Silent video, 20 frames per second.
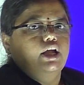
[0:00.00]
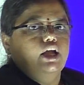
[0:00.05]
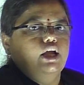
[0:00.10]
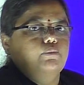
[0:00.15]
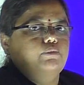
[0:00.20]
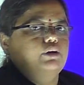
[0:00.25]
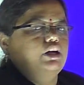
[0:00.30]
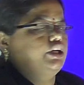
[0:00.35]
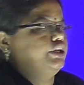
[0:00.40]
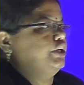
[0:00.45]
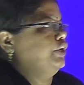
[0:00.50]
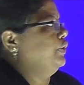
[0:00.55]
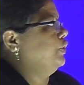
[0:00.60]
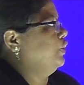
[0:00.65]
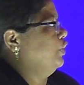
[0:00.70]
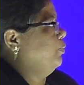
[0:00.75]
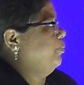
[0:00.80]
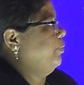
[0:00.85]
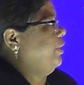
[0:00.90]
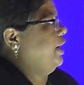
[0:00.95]
ability
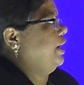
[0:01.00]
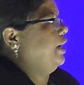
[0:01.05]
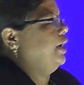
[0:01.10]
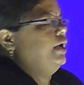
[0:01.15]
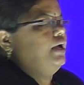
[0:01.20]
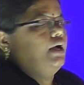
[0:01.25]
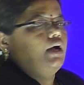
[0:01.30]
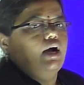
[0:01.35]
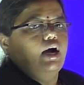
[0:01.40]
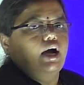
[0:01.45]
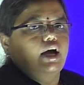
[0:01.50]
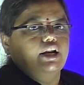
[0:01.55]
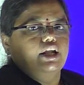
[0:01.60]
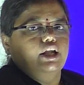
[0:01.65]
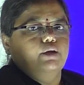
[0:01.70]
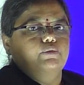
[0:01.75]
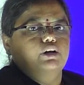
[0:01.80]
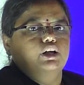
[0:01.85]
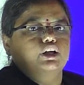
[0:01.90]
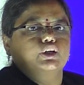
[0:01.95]
to pay or
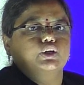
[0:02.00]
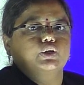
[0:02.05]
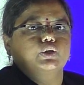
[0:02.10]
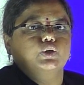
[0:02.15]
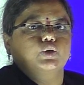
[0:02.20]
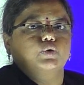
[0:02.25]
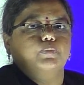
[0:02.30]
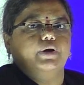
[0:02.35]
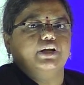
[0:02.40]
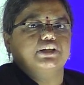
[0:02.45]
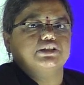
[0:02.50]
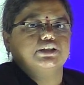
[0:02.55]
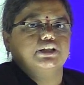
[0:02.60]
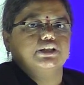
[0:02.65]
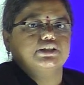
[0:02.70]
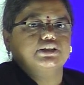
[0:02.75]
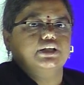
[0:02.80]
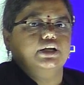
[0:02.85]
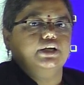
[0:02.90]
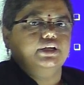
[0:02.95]
ability to
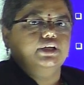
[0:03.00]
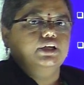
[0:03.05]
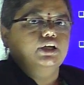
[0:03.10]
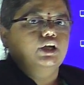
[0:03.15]
purchase that